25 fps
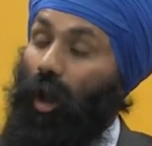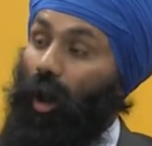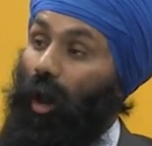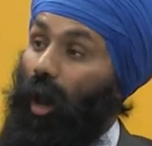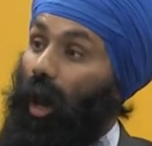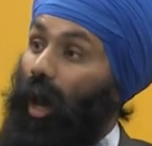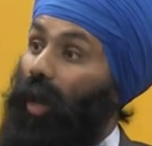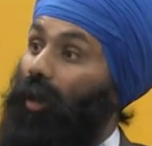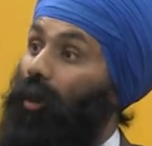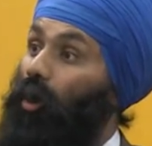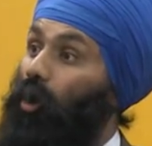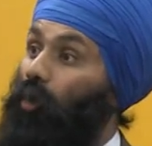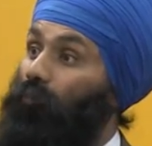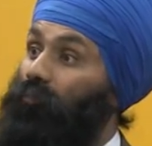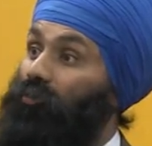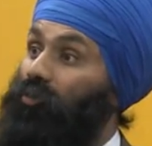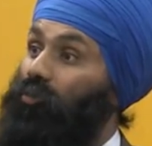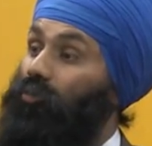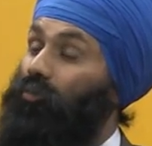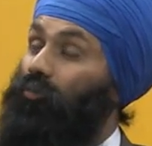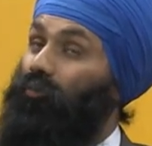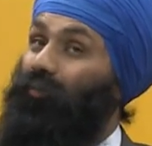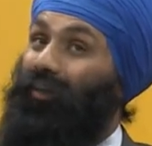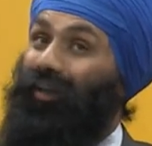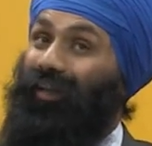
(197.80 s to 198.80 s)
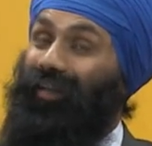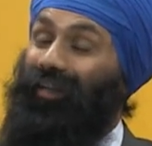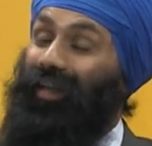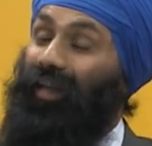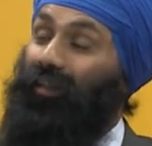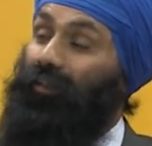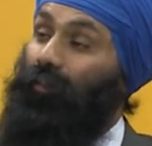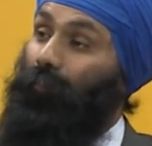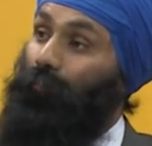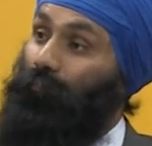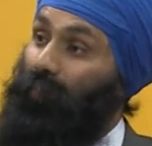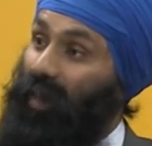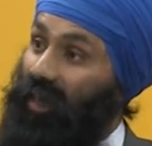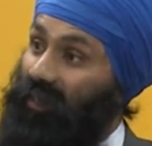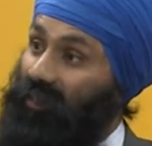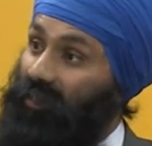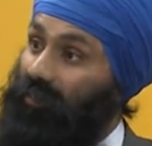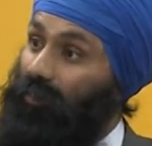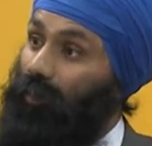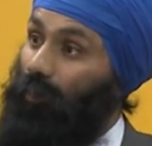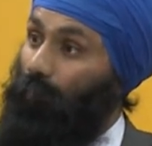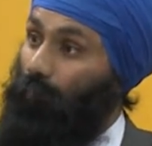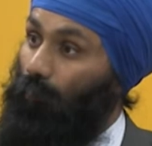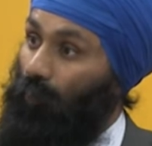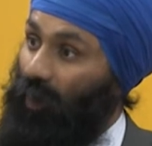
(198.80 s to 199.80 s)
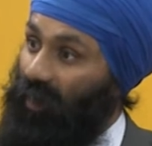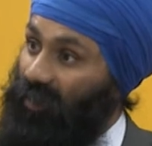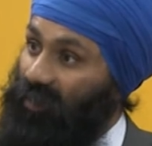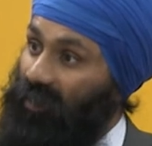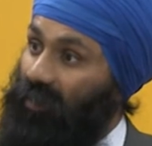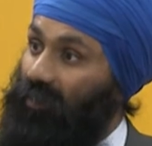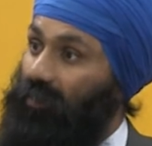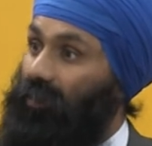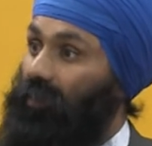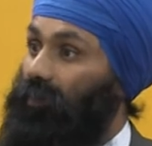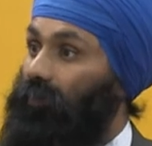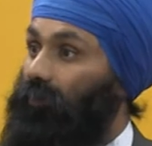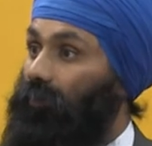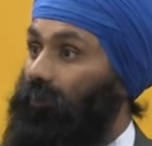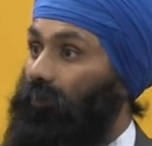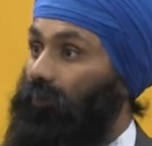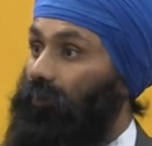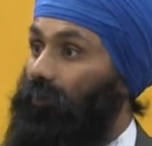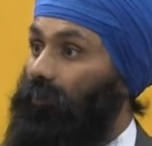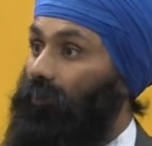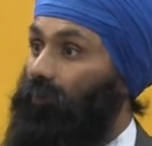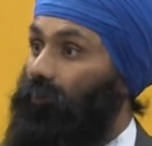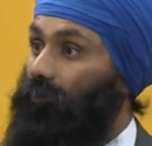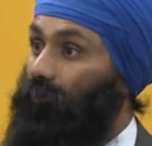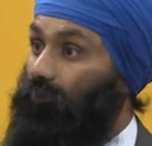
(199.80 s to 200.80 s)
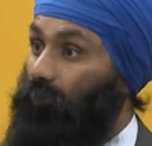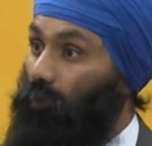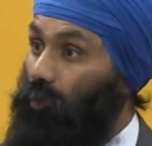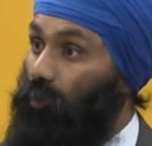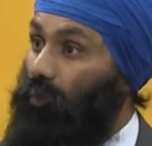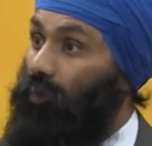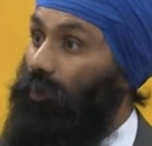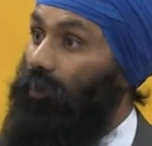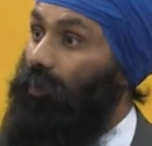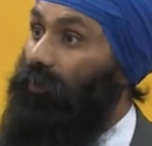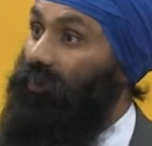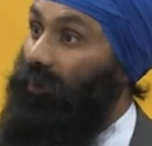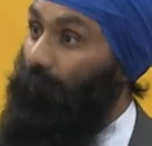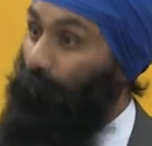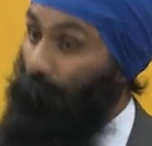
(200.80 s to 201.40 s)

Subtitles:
I hope to get the best Brexit deal for the